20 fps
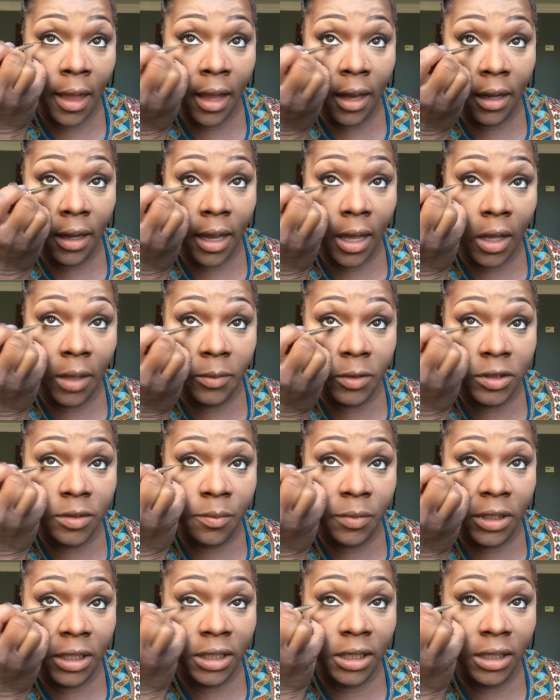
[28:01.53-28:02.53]
And now I'm
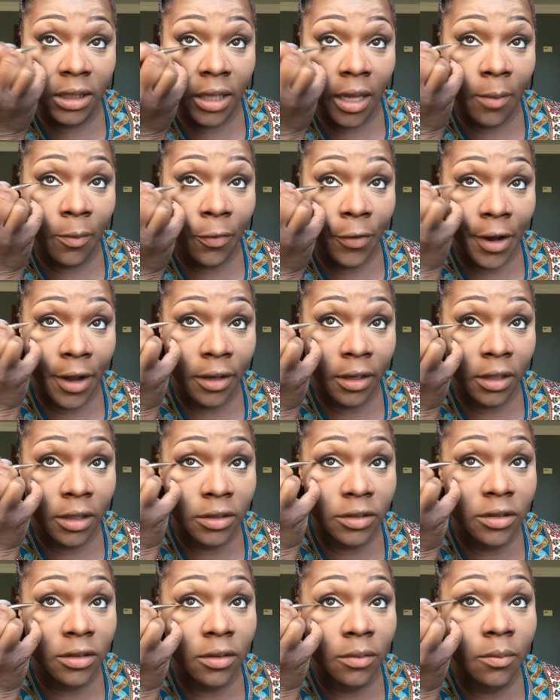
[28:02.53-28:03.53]
just blending that brown
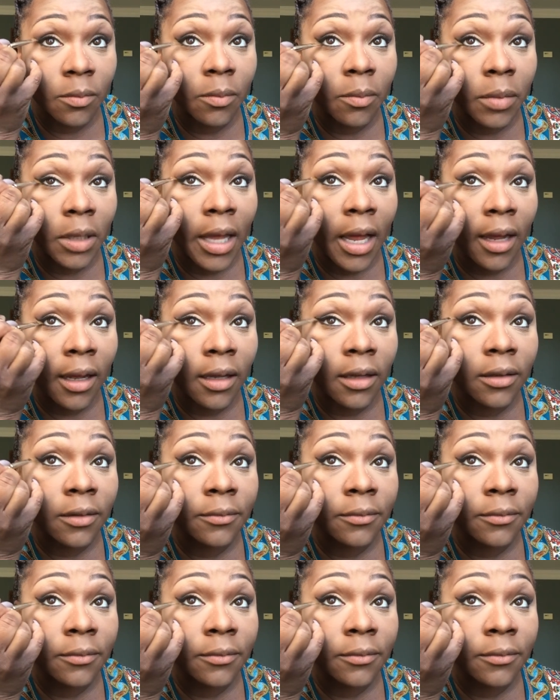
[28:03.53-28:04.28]
into the black.